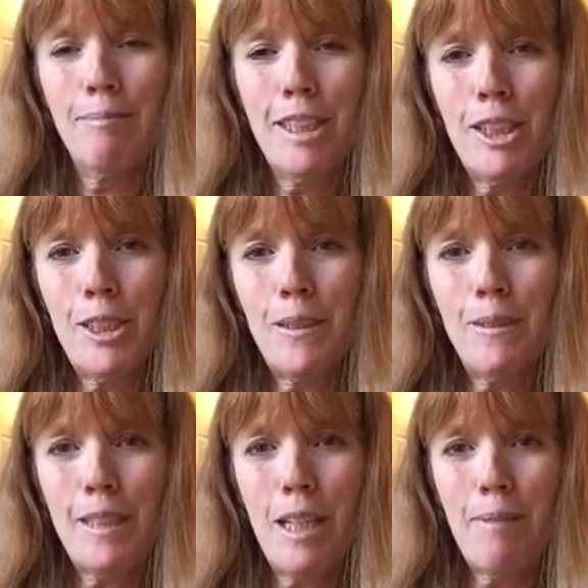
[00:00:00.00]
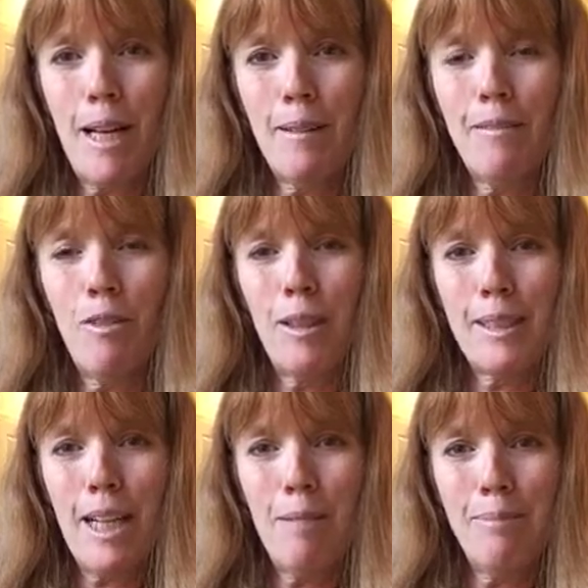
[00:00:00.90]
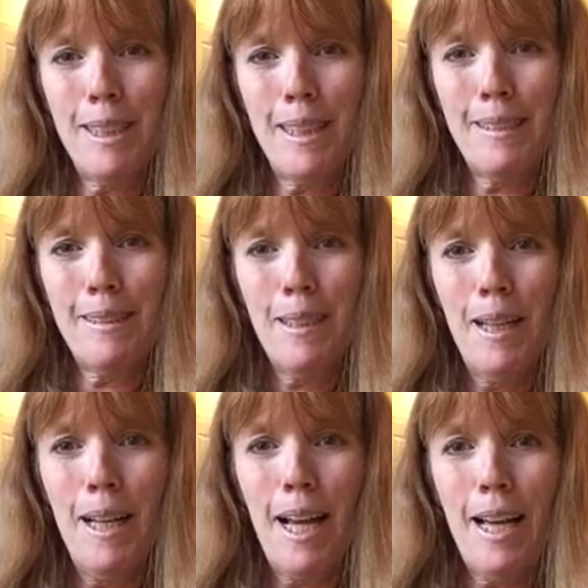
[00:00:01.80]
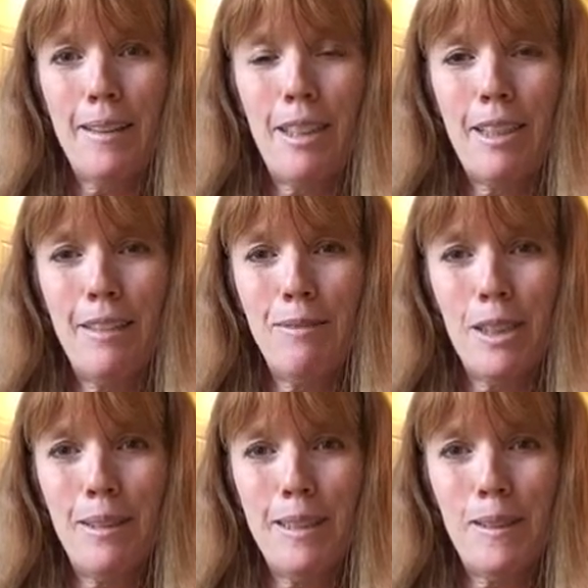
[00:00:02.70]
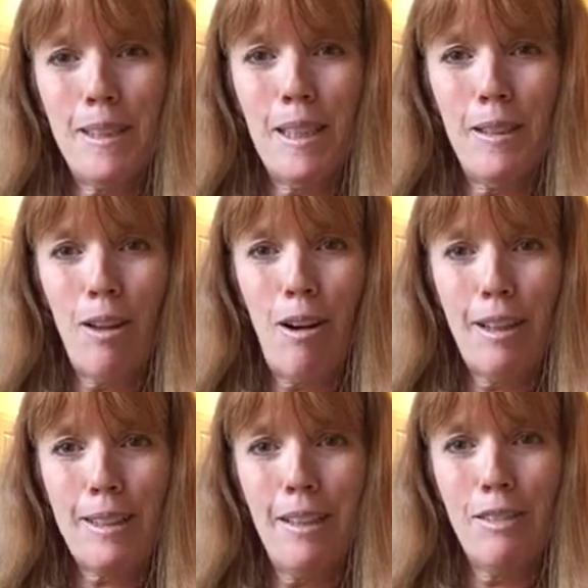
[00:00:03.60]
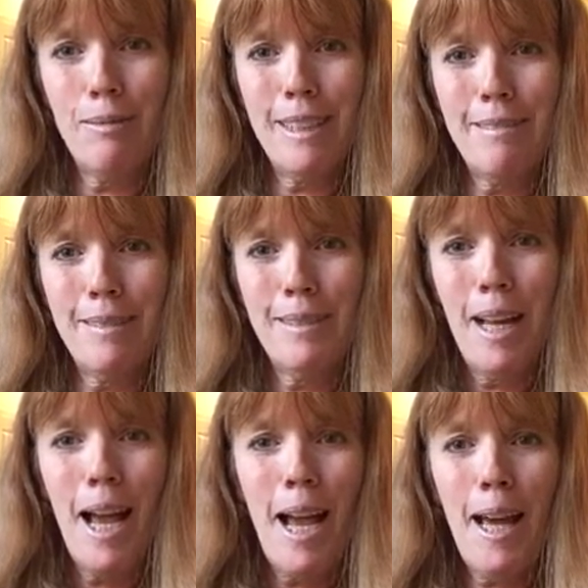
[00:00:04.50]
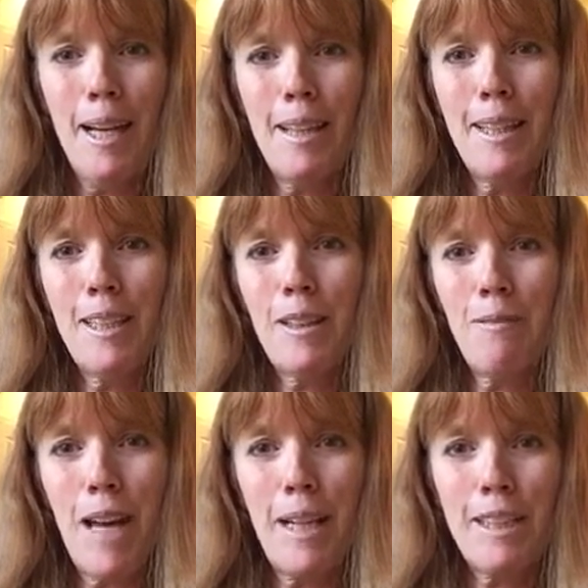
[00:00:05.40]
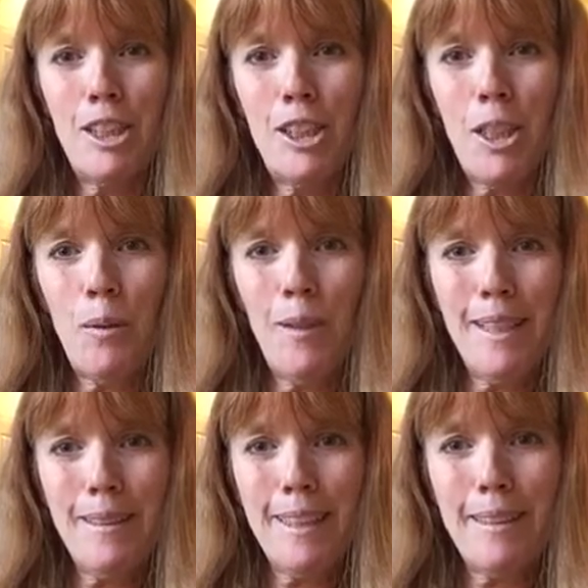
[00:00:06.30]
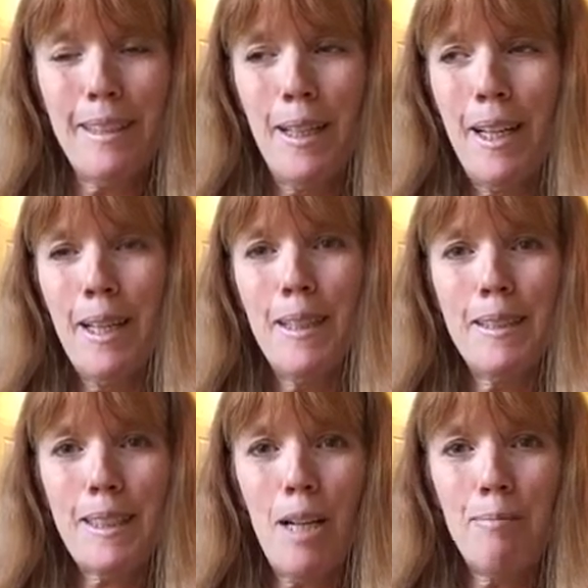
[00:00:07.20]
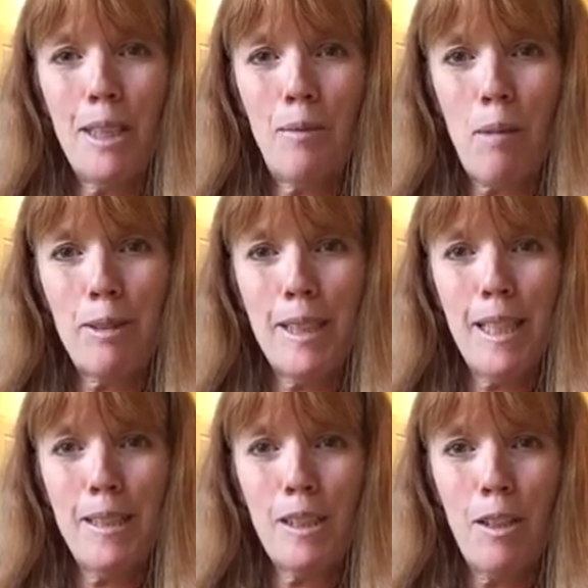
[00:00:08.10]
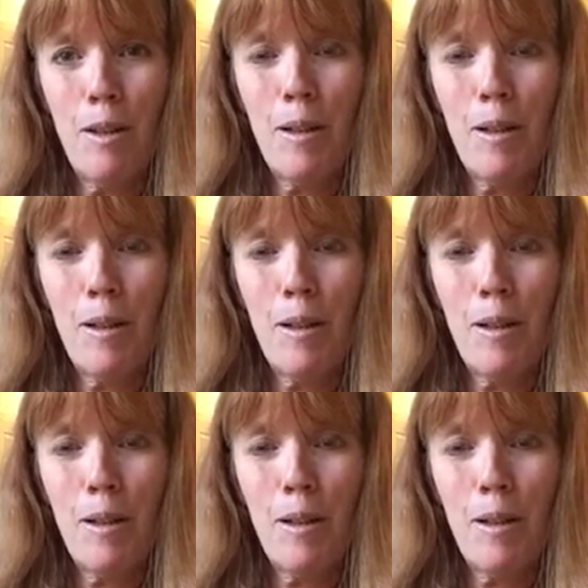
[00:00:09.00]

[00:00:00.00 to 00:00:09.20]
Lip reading: issues about foreign companies and their influence in our government. And I think the fact that Joe Whitley, his company represents,